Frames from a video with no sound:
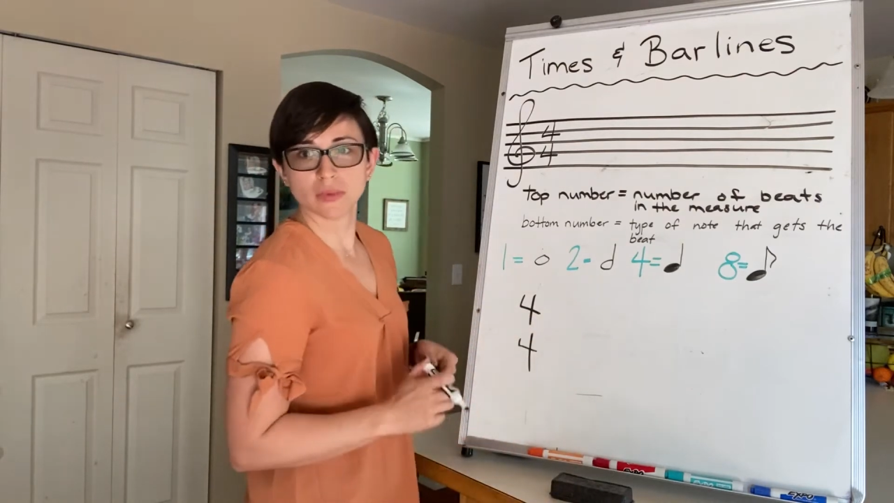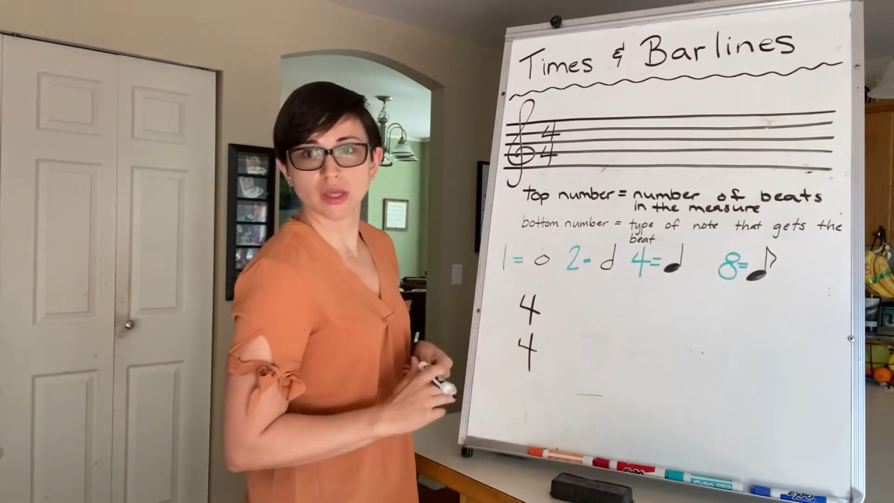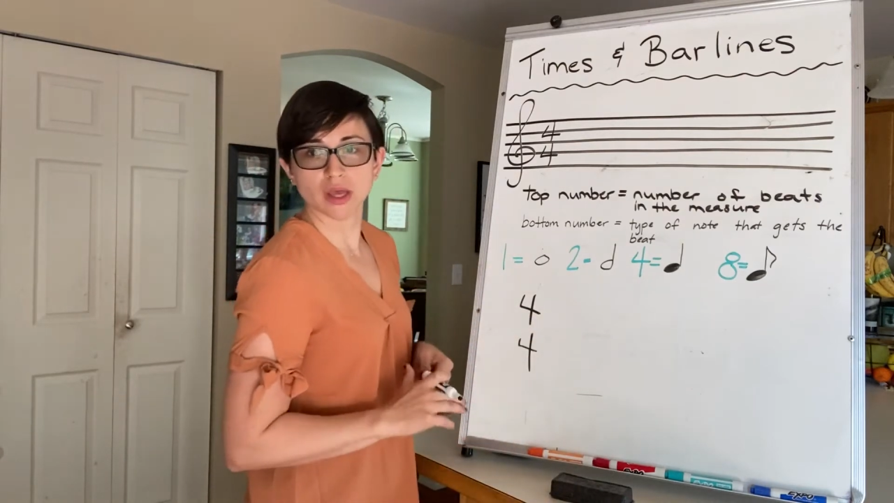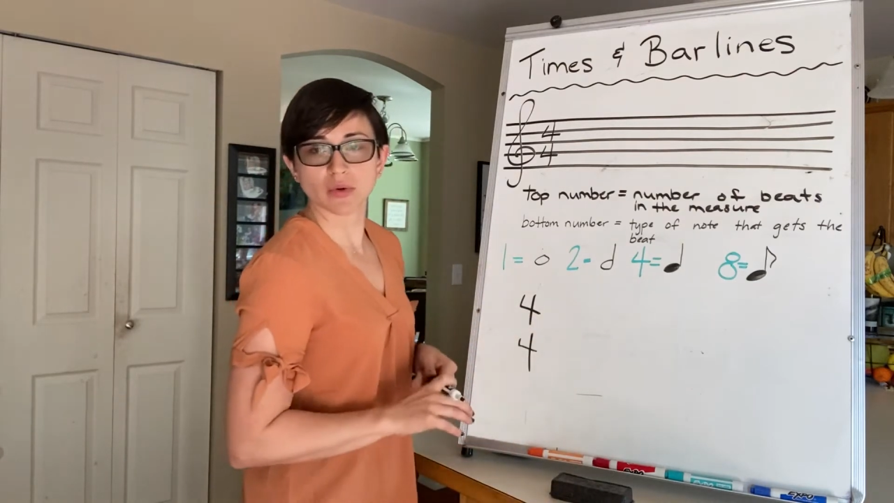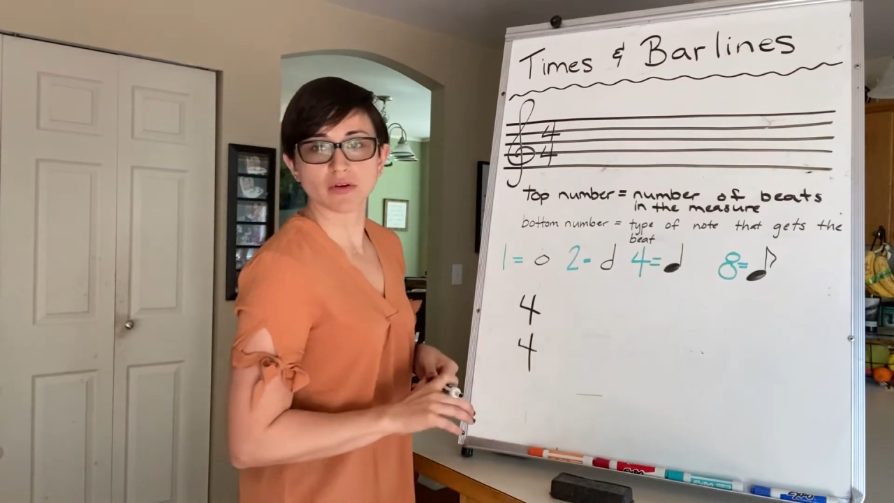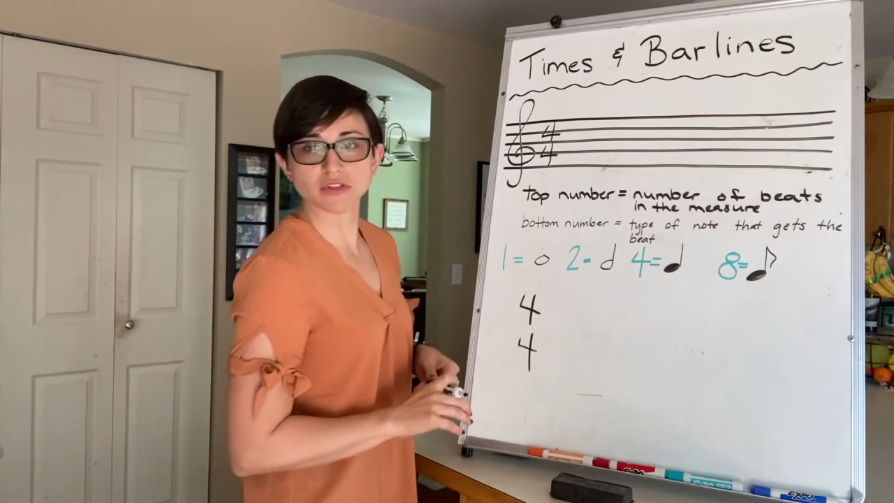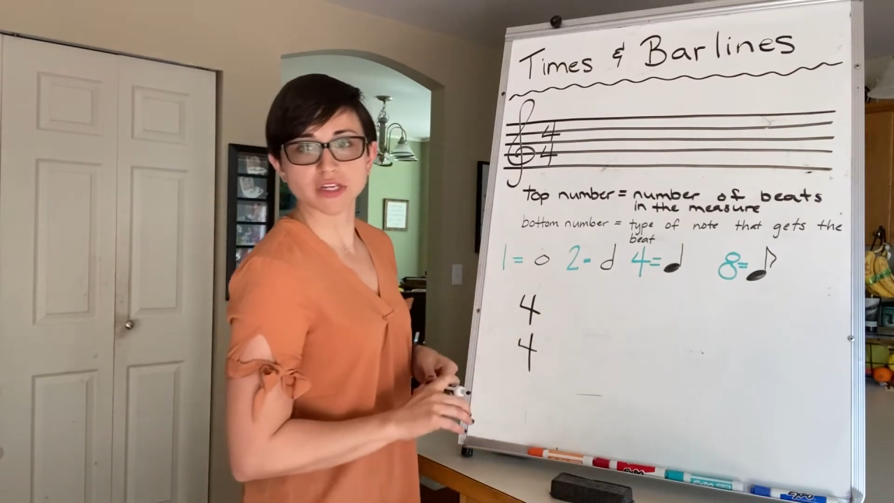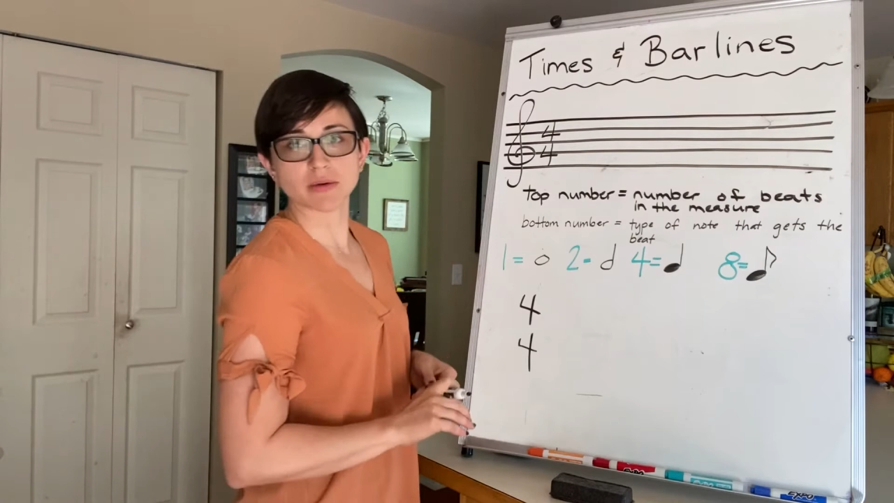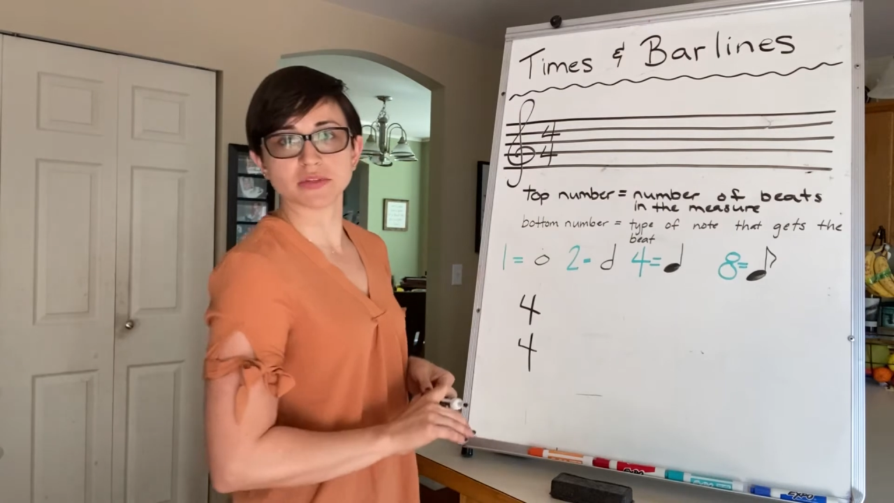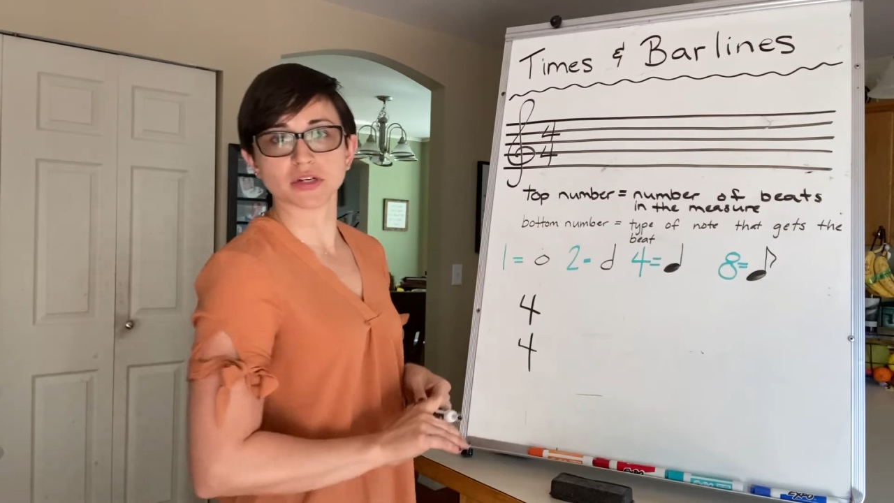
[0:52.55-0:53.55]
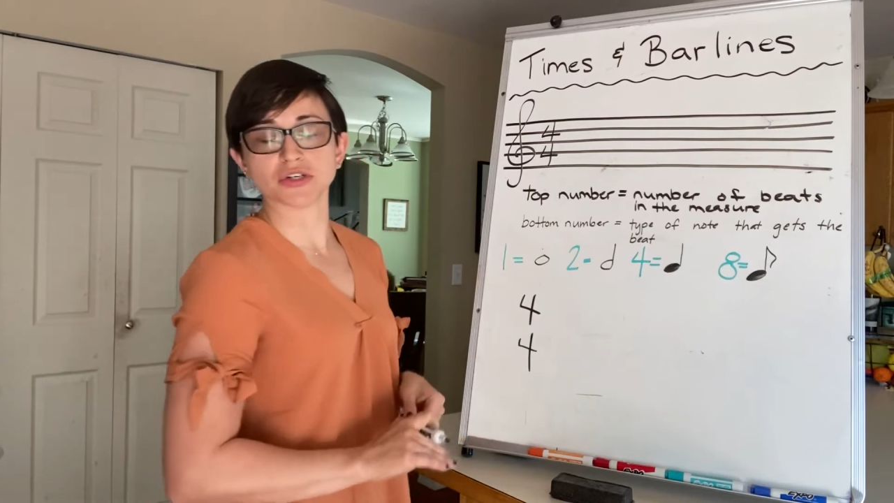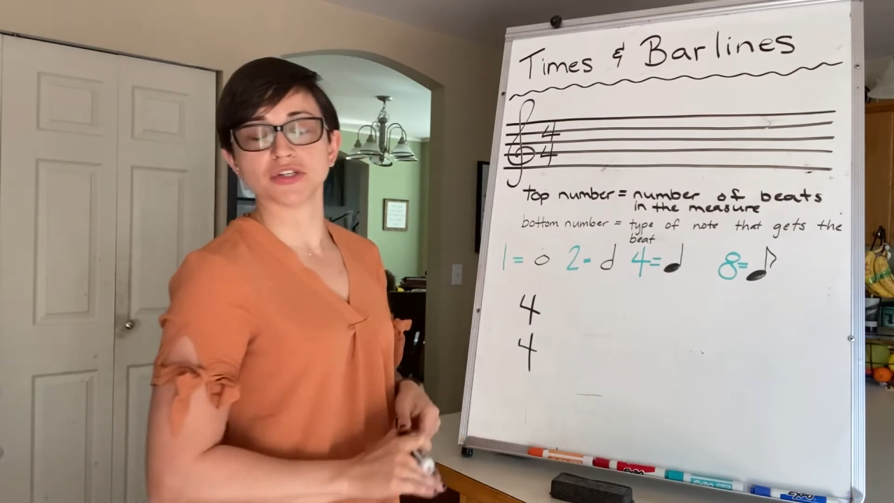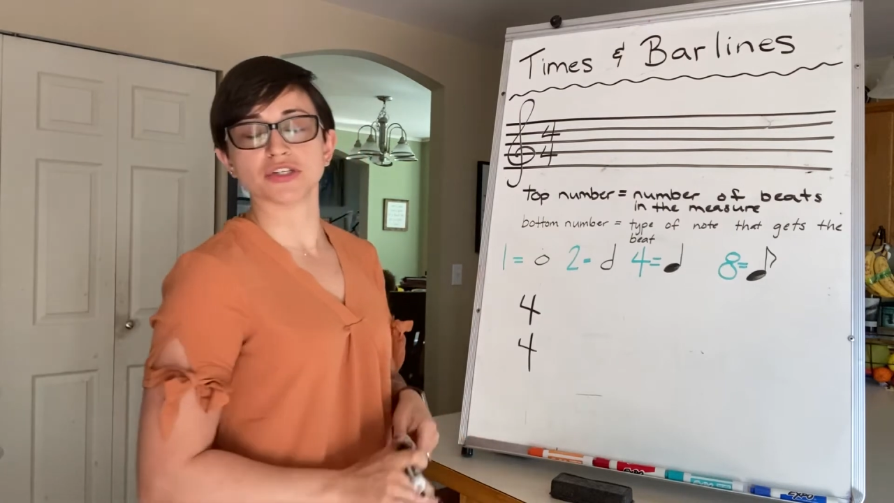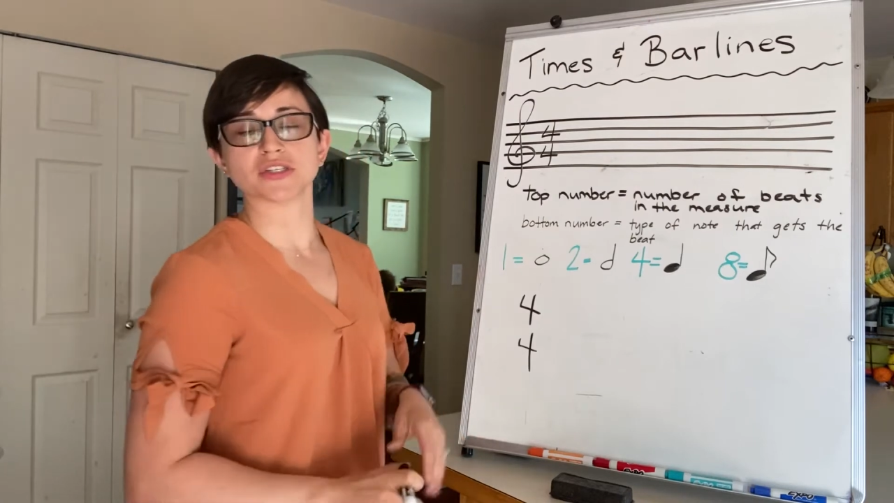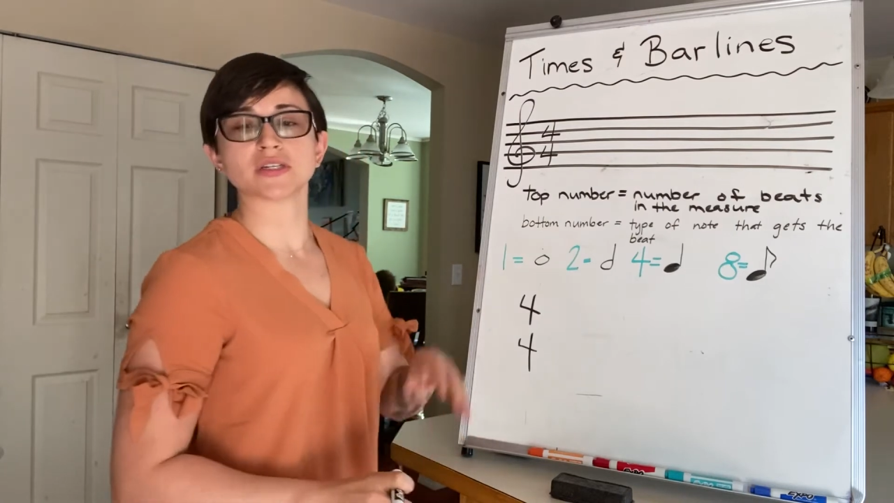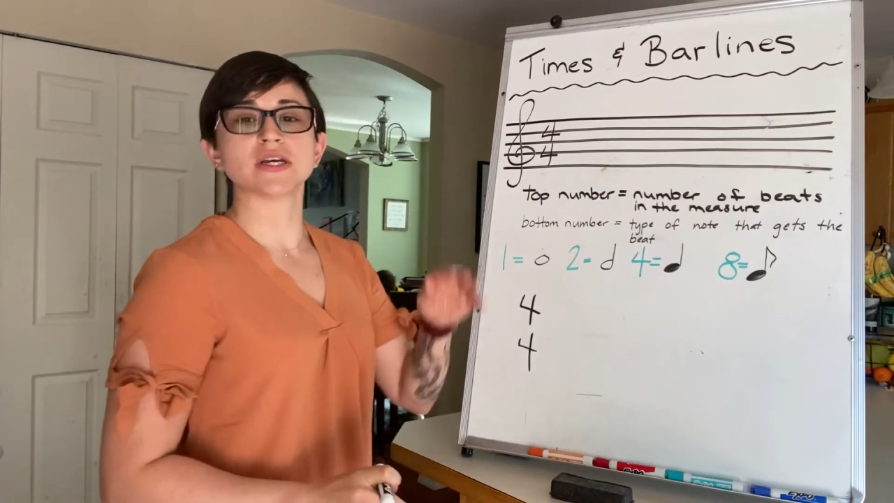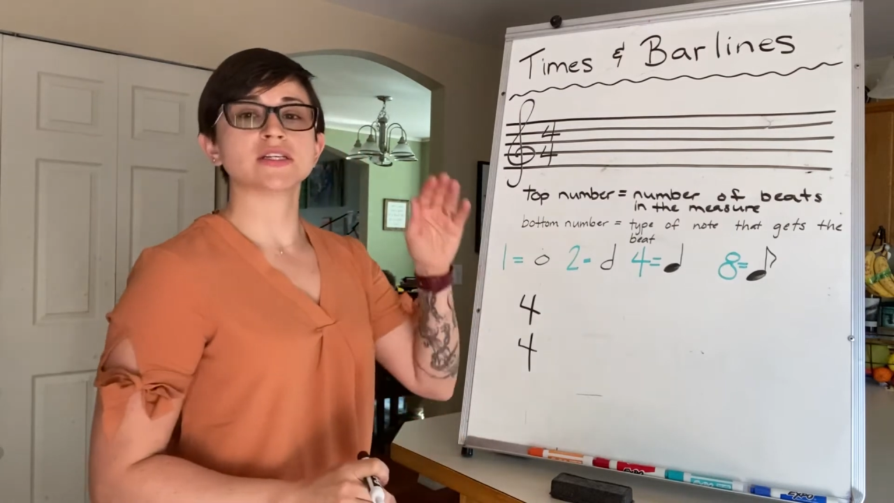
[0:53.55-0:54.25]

Okay, whatever time signature, you just